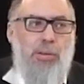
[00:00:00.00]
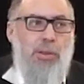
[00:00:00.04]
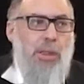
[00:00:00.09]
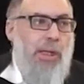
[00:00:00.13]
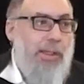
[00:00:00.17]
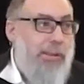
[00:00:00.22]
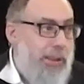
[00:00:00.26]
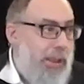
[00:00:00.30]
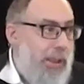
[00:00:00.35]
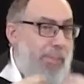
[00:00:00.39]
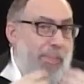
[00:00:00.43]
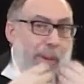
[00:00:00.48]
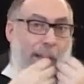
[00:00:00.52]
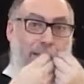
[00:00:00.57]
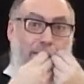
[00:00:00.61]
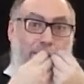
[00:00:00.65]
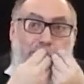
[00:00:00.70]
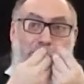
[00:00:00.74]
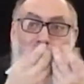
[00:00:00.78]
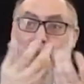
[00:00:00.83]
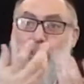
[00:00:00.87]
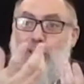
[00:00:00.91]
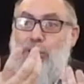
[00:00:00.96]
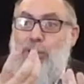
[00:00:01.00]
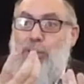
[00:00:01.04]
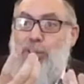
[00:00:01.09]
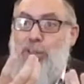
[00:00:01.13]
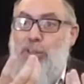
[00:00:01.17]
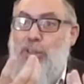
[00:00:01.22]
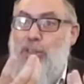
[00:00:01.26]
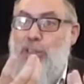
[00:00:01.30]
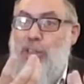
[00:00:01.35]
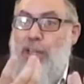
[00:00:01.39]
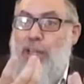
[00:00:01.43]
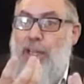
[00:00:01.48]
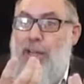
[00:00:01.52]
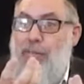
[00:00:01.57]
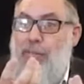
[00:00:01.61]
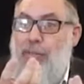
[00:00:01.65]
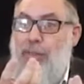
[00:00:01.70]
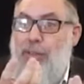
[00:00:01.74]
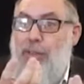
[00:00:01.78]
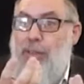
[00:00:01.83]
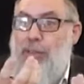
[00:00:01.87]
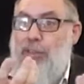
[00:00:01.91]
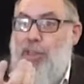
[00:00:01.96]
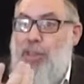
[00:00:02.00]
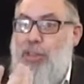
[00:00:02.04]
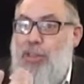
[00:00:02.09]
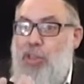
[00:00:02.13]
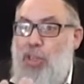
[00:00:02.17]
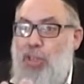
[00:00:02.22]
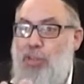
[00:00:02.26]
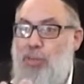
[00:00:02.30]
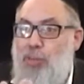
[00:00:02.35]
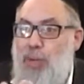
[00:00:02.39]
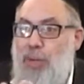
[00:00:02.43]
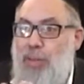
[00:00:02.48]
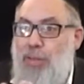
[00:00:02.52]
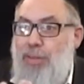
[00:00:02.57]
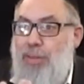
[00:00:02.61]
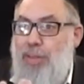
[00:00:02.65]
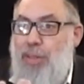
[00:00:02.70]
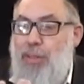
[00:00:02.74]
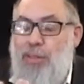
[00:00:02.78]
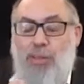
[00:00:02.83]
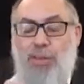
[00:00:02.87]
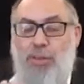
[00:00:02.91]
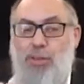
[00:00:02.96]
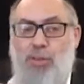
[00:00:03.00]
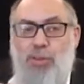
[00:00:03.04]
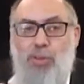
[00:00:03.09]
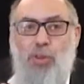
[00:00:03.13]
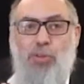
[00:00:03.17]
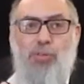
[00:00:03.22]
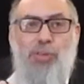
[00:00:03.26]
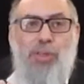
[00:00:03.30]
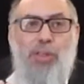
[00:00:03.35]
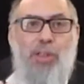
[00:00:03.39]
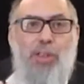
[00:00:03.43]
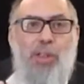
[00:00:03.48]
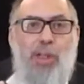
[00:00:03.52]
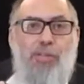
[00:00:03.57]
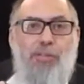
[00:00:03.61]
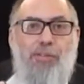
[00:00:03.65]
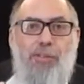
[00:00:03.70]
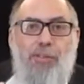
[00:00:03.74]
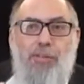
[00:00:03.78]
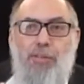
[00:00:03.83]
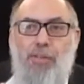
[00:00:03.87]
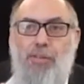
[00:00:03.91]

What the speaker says: It's like a politician can say everything, says all the right things. They don't deserve any kavod.